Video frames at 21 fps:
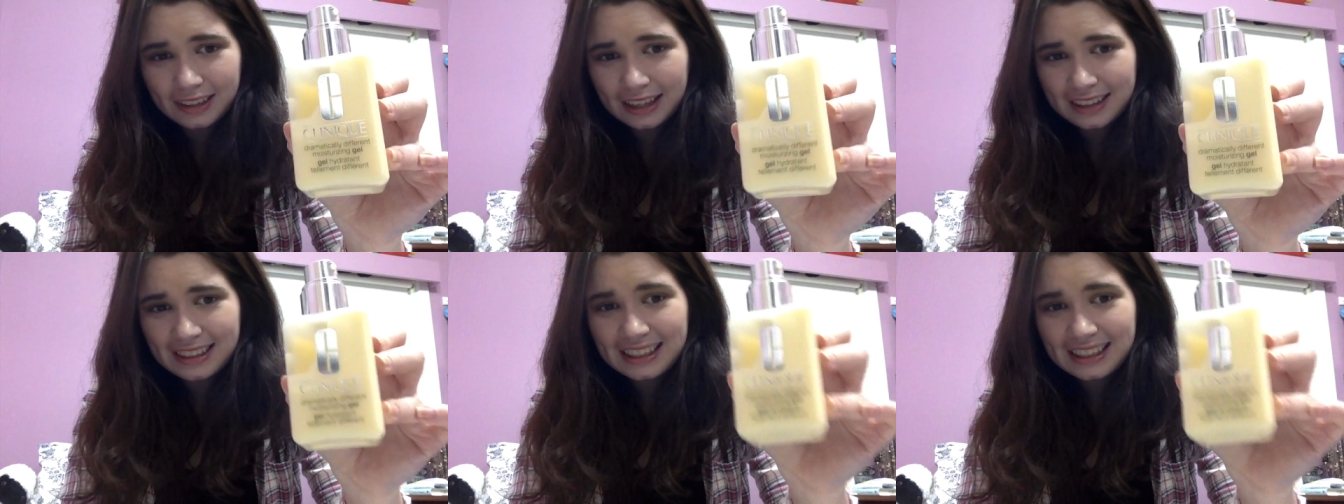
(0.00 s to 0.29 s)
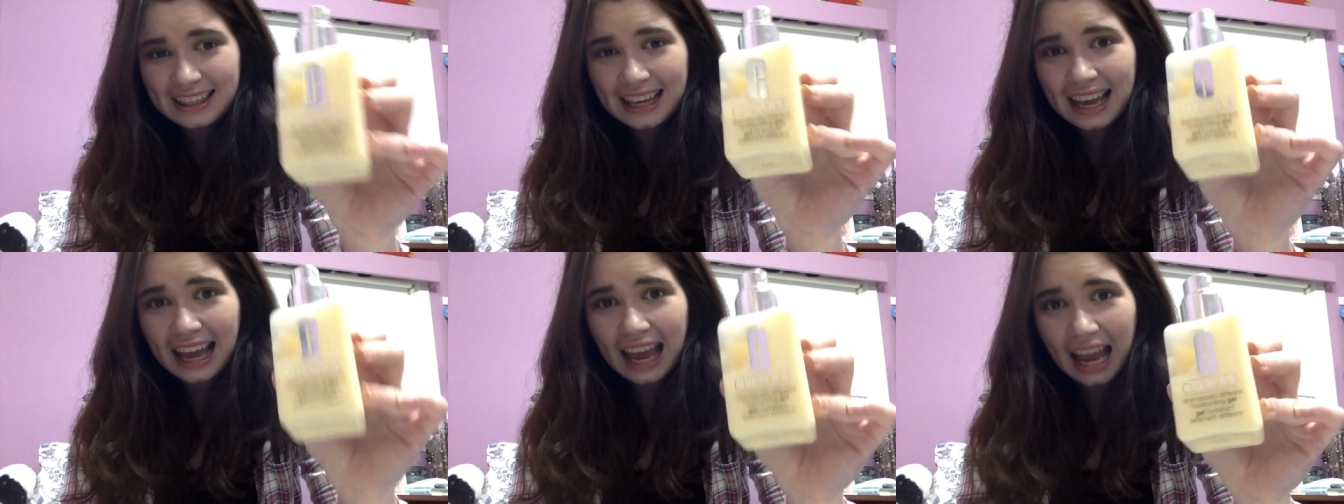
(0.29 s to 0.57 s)
I
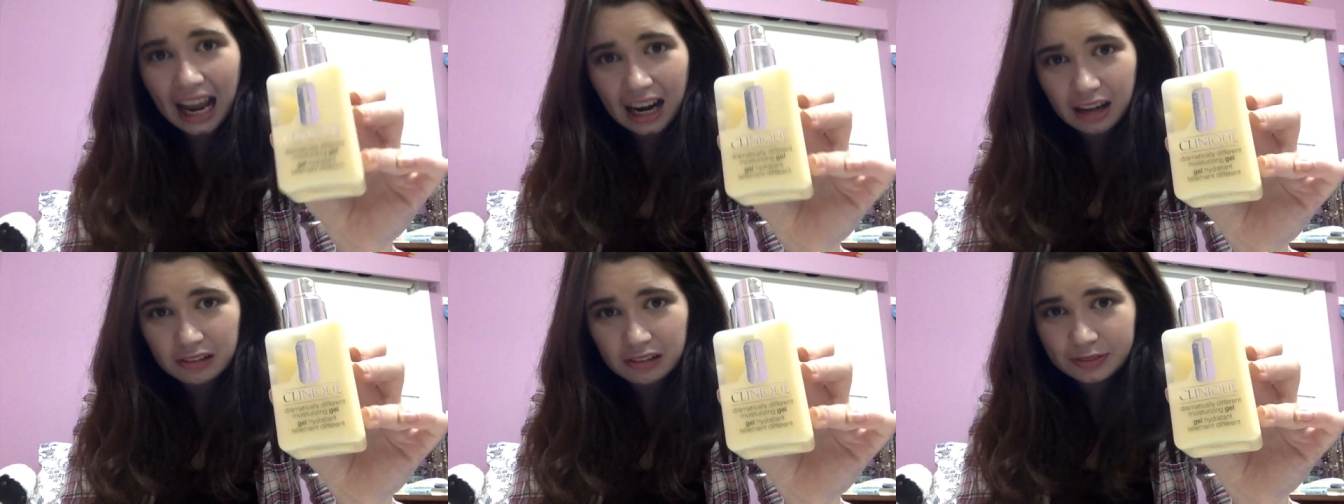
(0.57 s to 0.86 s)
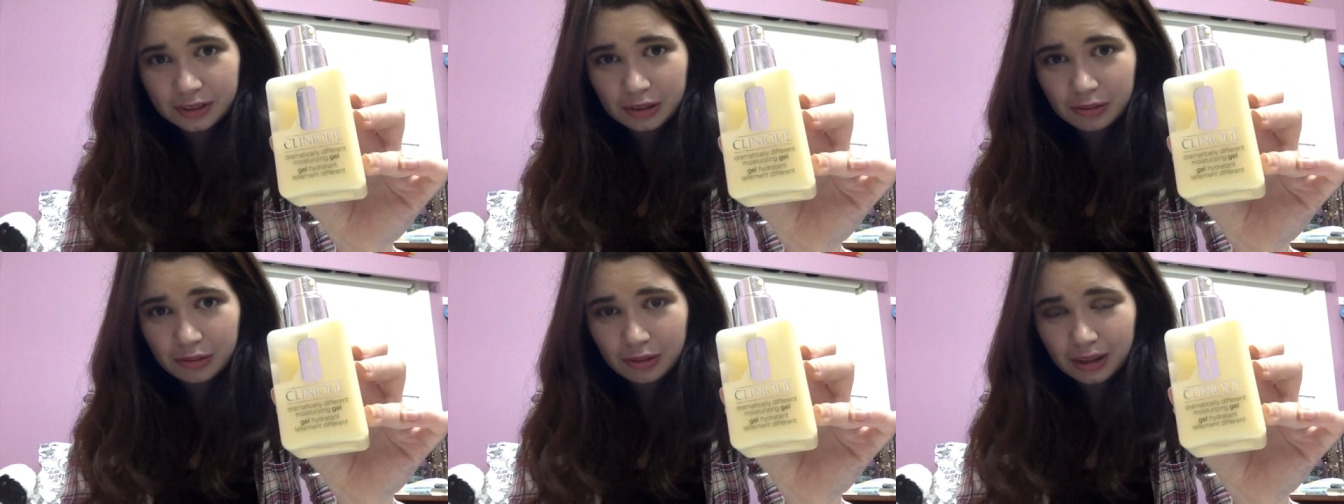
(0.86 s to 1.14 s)
think
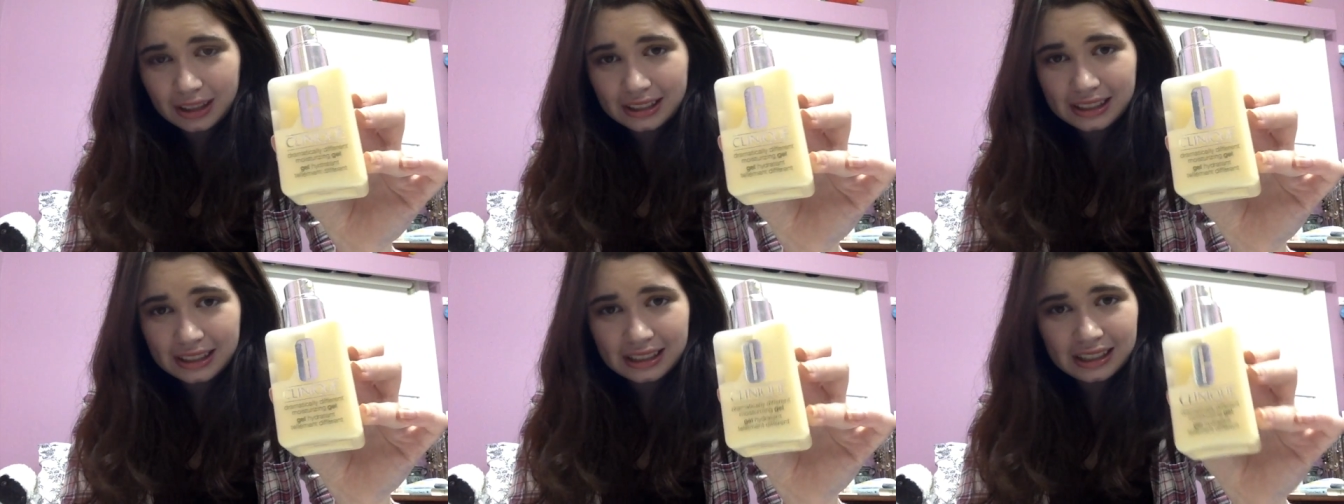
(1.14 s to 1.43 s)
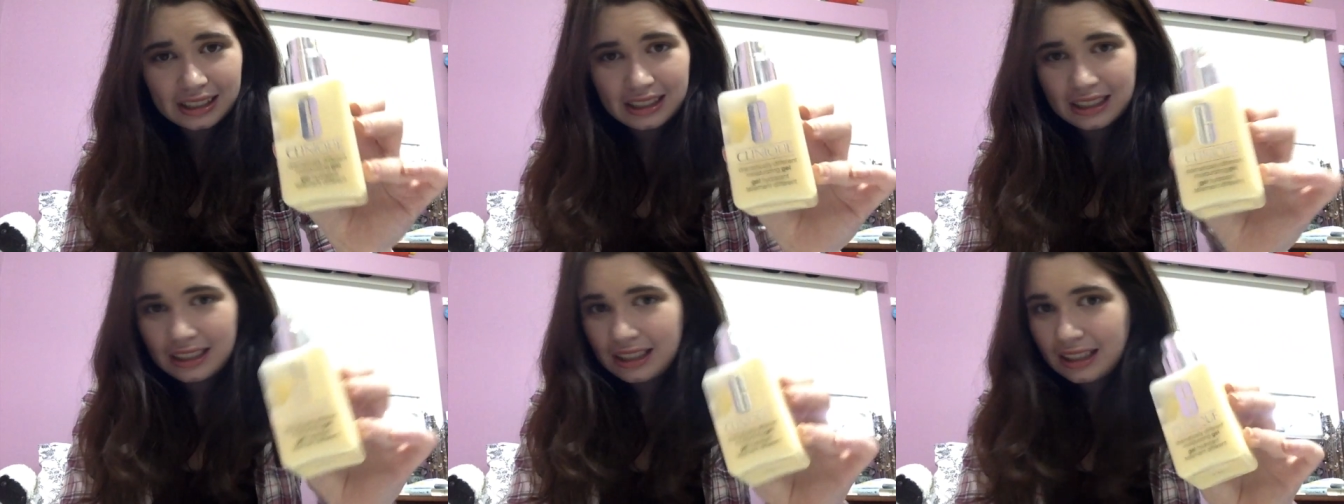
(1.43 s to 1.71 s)
everyone
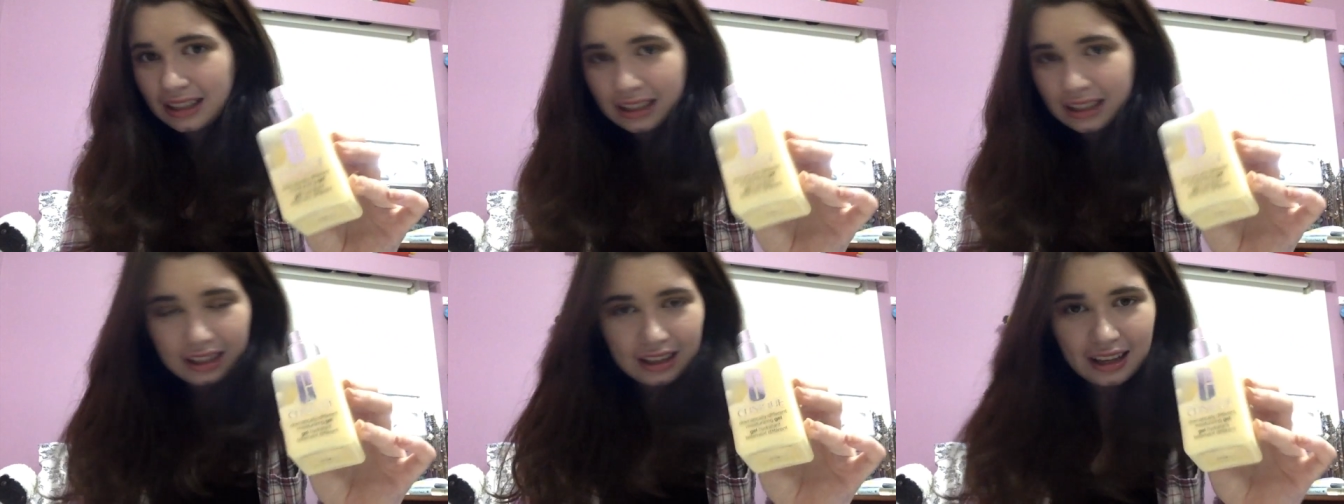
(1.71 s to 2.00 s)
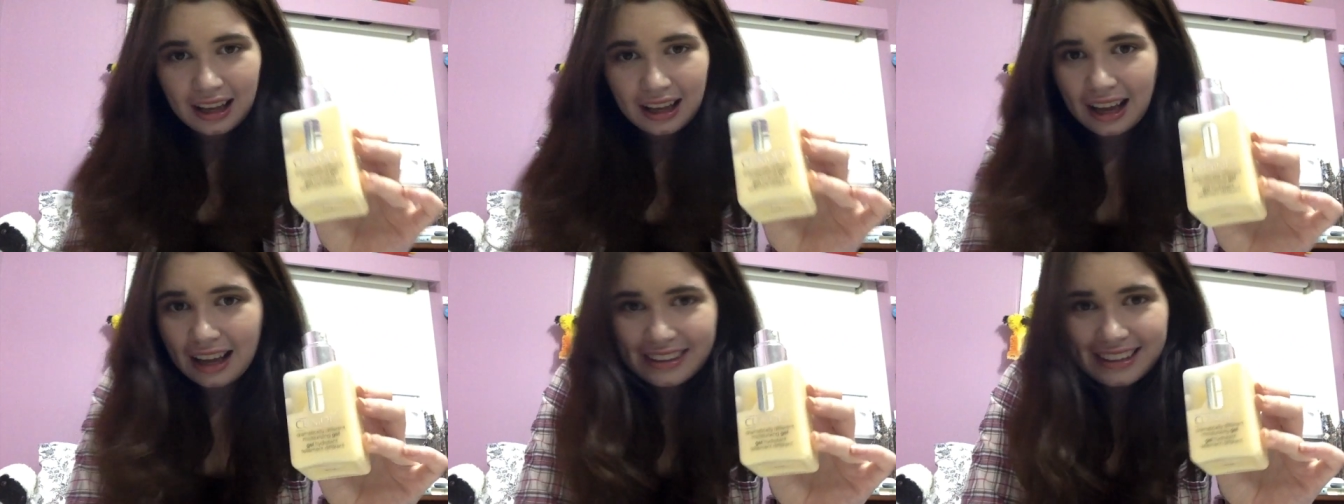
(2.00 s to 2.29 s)

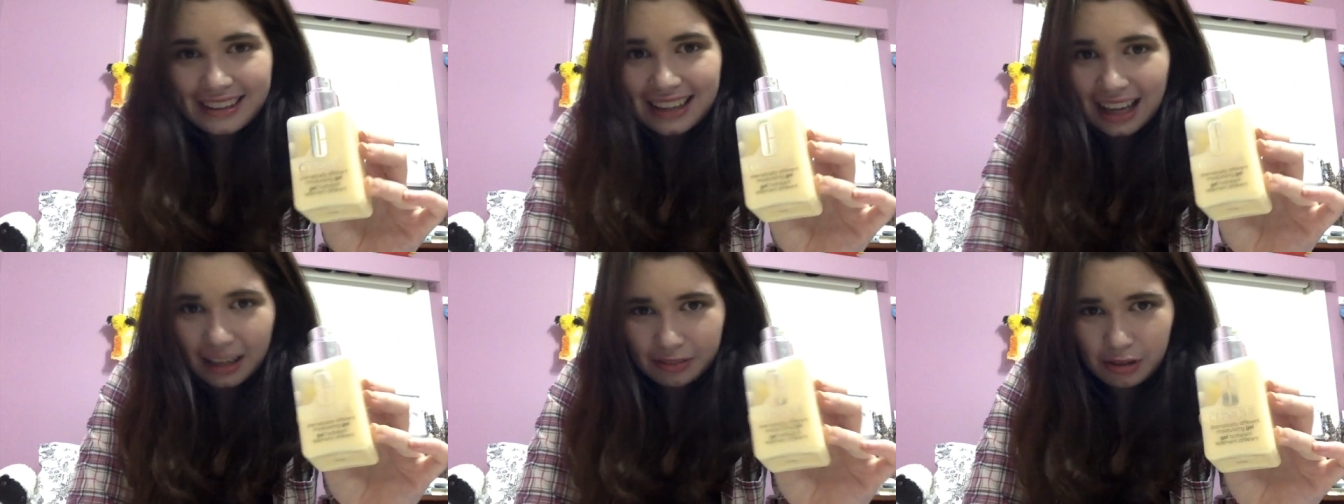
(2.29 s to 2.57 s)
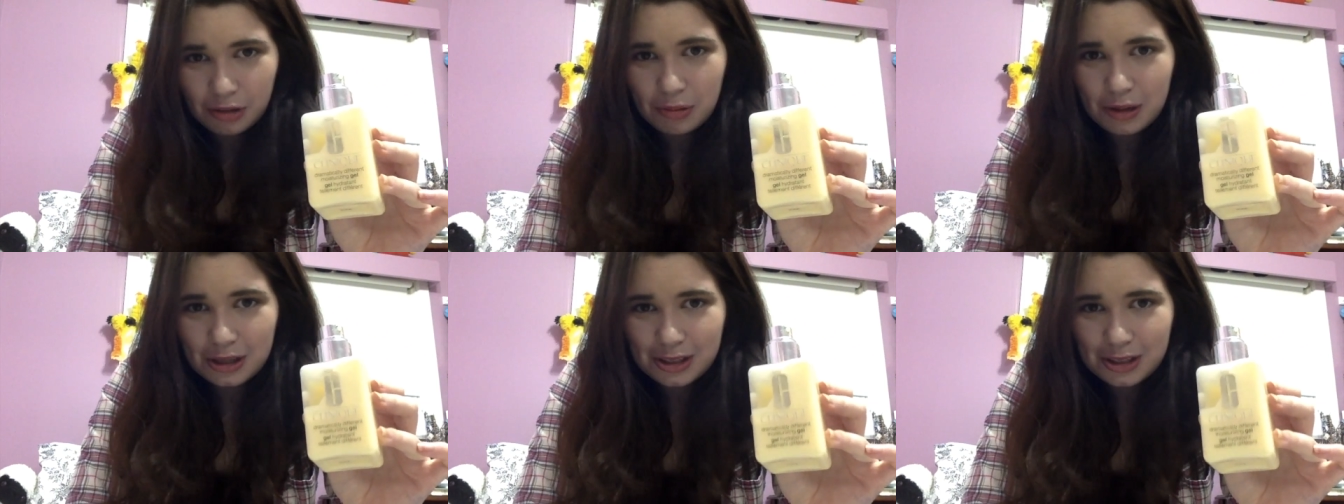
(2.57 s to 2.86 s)

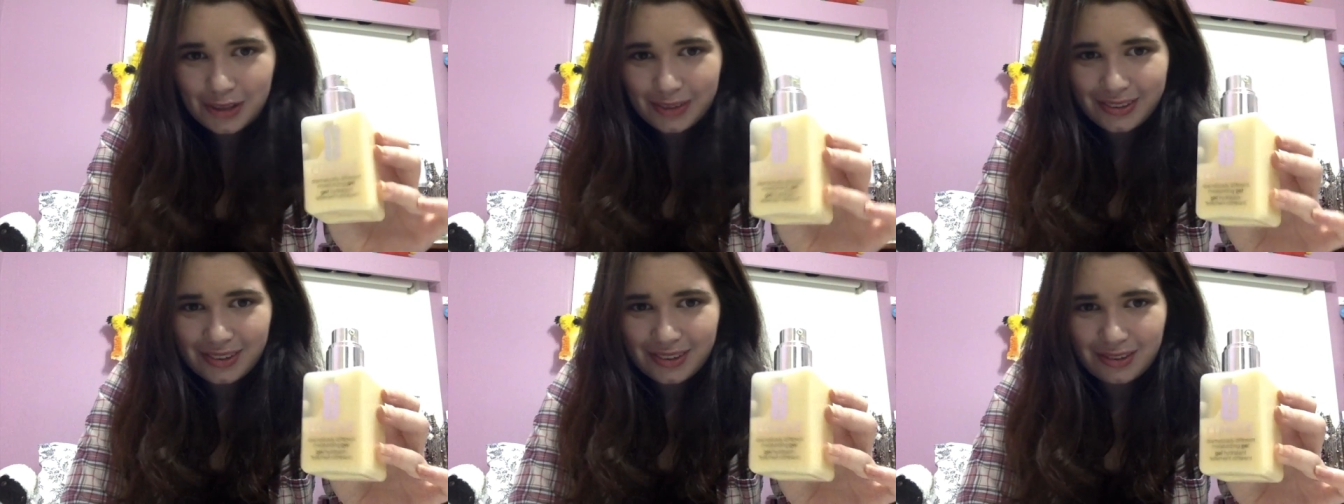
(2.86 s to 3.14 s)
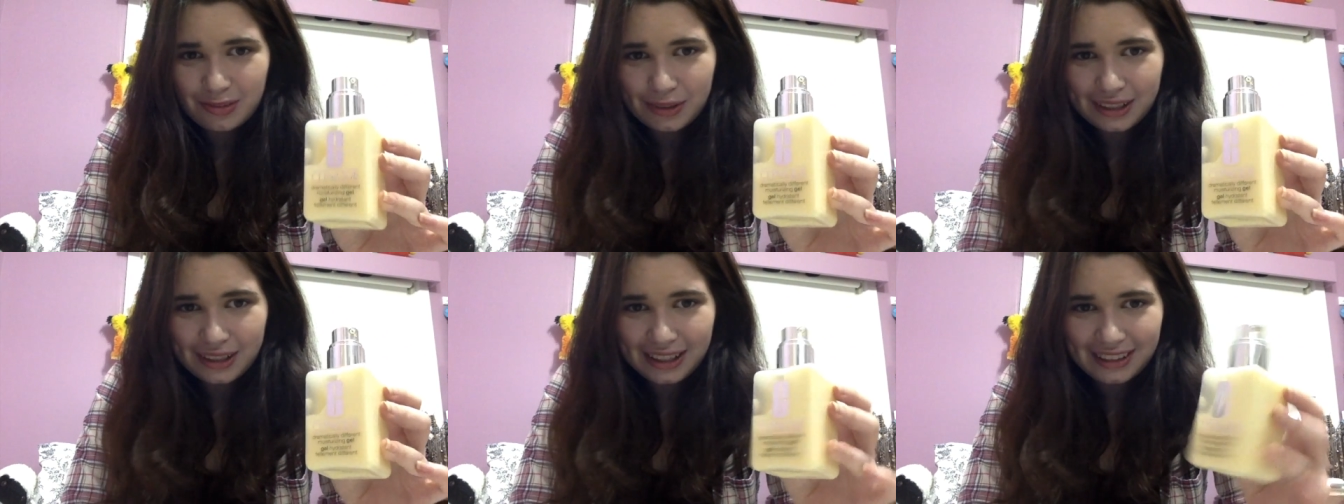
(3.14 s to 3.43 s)
uses
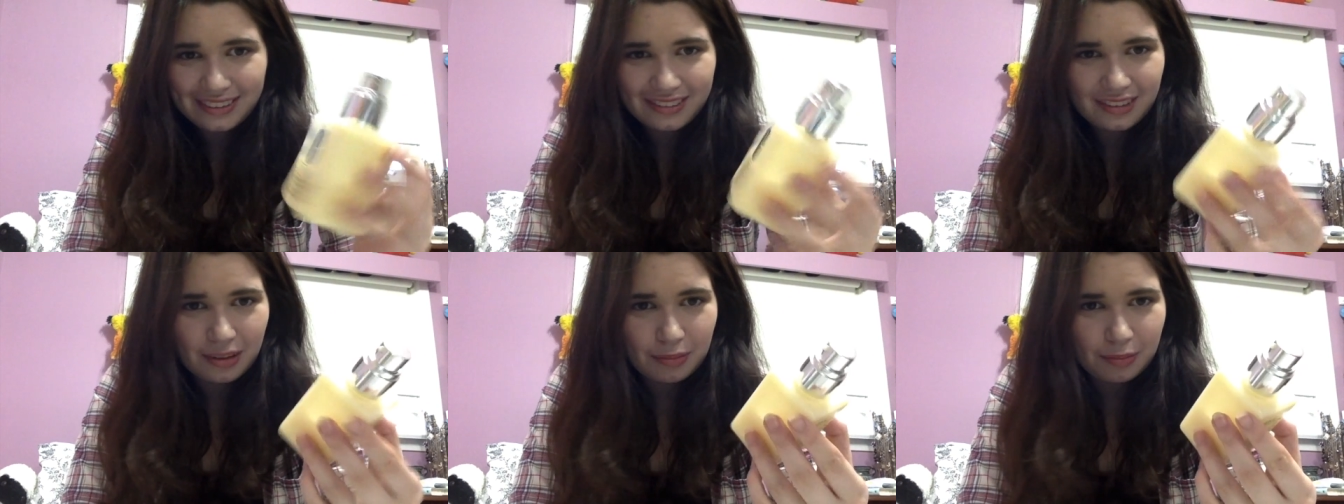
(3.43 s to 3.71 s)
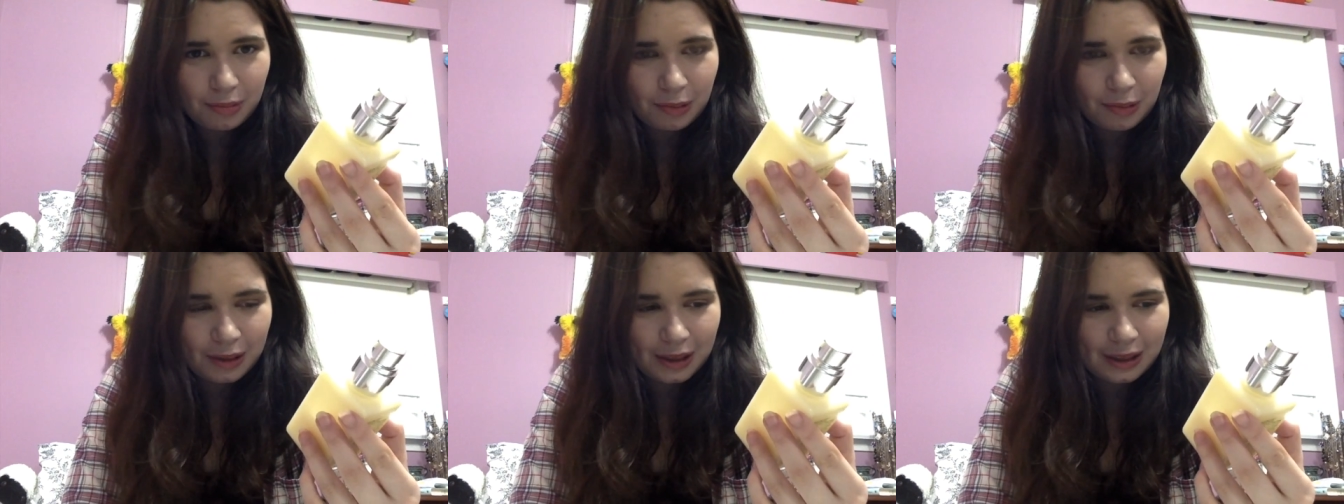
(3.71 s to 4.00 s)
this one at
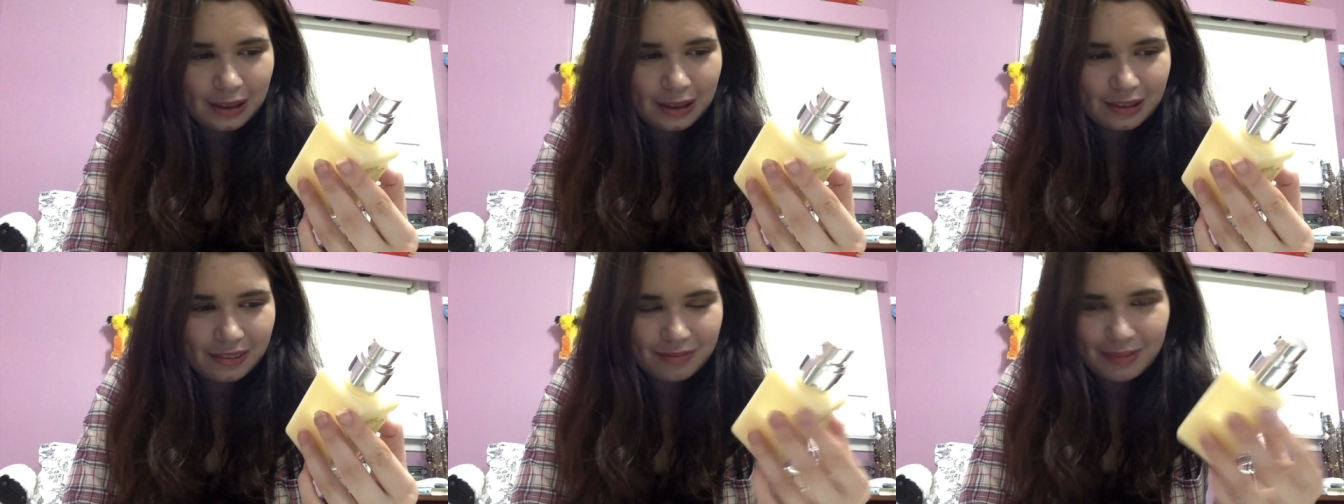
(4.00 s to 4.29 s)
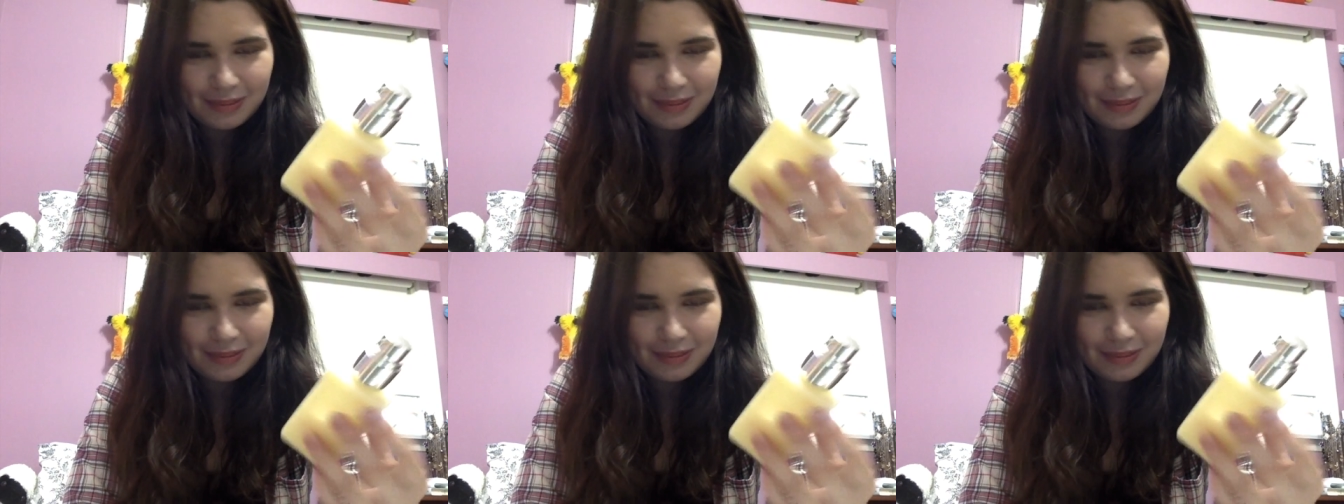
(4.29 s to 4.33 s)
some point.